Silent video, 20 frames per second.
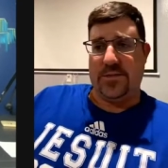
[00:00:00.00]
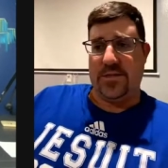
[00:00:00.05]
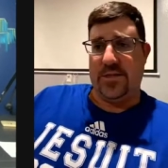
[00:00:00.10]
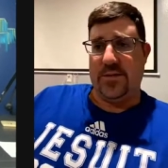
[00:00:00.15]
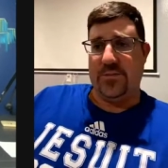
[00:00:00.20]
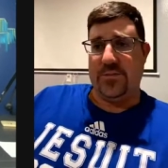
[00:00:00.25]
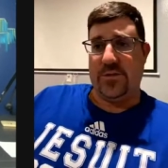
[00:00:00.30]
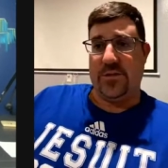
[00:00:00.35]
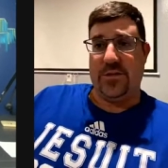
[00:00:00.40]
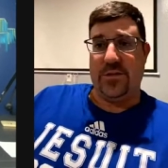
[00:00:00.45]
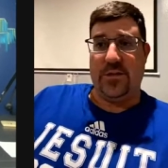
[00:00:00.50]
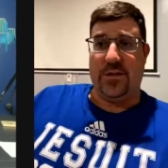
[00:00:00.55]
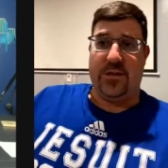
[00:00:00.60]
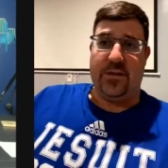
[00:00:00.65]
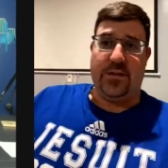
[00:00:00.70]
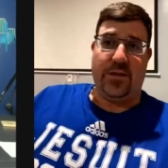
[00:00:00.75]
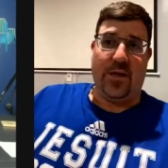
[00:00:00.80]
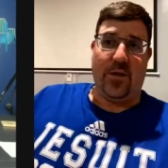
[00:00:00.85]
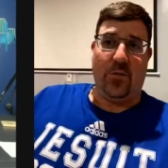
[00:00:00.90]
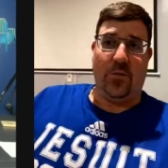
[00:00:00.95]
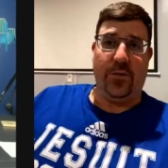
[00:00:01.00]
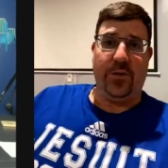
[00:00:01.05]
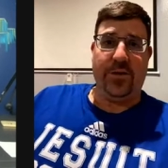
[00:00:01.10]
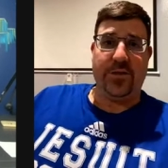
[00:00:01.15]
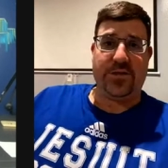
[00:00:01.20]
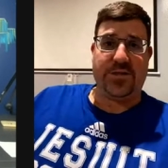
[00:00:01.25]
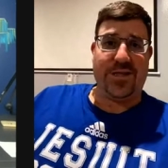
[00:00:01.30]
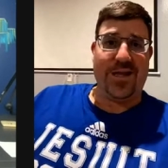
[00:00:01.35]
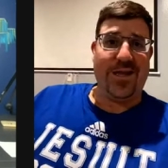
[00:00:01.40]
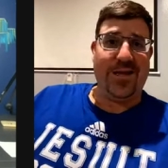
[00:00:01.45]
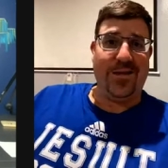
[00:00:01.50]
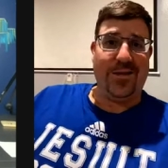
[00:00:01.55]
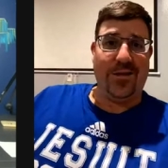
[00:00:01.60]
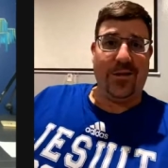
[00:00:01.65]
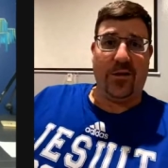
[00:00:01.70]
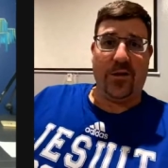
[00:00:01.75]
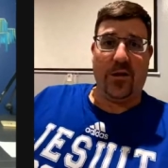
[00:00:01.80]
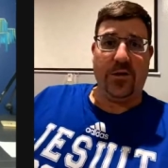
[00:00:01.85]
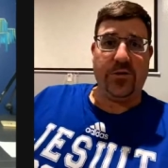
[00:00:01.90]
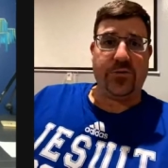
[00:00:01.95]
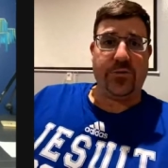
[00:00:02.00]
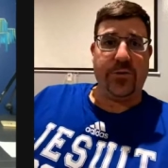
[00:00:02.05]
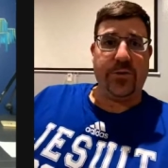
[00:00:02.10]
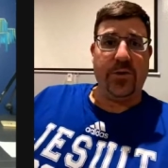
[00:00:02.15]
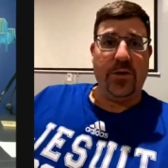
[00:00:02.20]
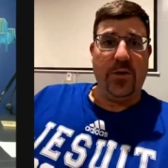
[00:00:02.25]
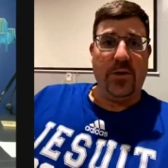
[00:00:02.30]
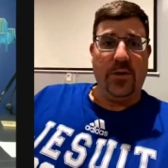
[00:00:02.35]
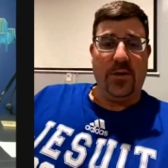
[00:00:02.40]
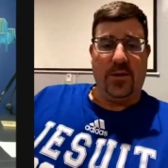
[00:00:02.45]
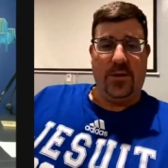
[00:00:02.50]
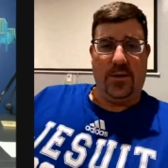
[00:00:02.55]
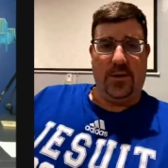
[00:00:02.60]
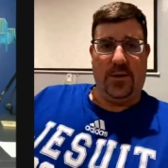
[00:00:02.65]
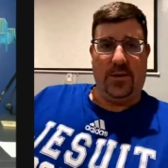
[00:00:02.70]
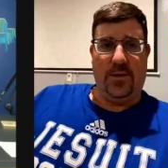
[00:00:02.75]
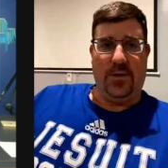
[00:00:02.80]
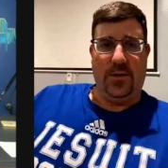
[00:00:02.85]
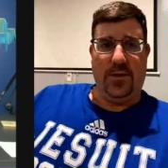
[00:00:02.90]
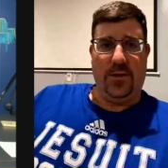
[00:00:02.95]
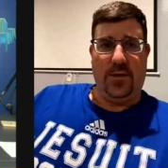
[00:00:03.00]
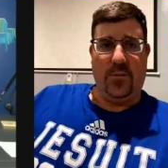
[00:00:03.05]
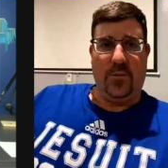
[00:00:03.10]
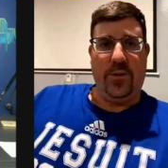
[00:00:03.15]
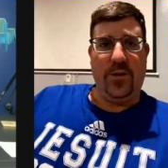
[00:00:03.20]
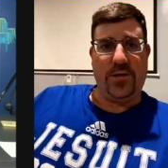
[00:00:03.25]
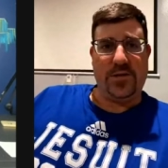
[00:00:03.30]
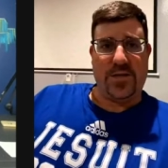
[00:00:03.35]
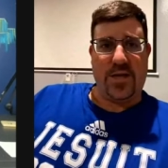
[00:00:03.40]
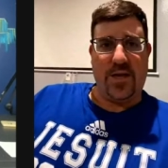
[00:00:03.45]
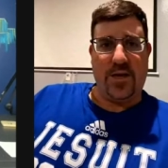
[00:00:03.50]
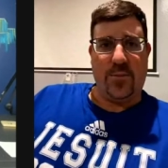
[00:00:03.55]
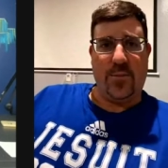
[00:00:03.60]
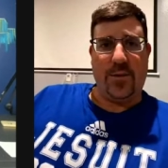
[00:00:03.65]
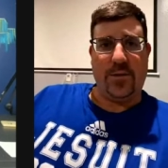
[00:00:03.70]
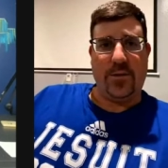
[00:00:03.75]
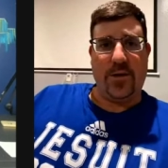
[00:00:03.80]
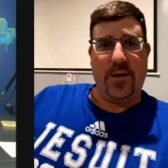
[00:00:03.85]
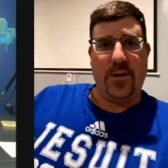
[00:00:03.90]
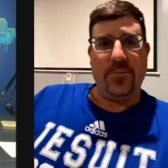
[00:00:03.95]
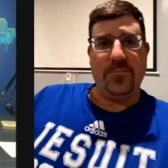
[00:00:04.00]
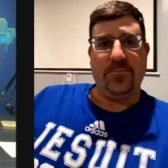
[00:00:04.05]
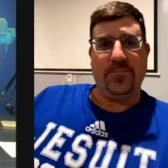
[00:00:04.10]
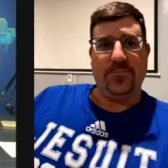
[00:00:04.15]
teams, in, in, not only in the state and the country. And uh, we're excited about that.